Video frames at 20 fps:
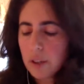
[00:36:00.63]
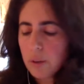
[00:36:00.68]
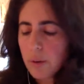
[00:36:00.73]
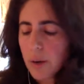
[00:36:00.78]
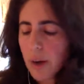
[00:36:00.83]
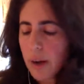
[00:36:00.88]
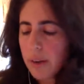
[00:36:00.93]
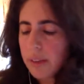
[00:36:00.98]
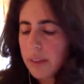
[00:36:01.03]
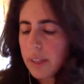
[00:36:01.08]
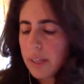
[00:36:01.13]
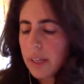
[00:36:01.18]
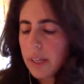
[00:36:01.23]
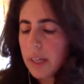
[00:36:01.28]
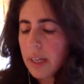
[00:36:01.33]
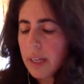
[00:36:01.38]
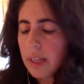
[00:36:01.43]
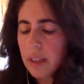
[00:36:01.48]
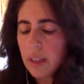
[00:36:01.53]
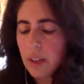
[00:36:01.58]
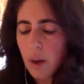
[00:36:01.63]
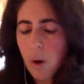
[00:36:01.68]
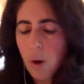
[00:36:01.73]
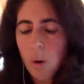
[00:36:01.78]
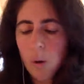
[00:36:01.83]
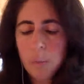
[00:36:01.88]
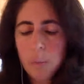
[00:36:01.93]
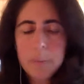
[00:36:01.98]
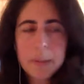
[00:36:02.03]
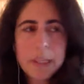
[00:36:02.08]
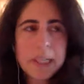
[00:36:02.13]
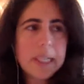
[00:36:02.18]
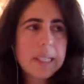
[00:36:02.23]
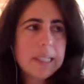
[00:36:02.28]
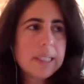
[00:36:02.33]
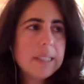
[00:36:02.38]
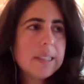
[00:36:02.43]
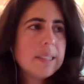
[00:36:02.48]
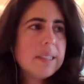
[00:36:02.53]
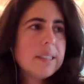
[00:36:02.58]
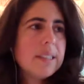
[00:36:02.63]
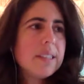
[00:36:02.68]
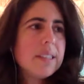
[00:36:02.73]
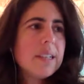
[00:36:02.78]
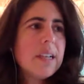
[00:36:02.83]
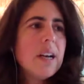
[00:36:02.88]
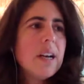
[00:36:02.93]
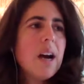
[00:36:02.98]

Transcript: throughout the whole piece.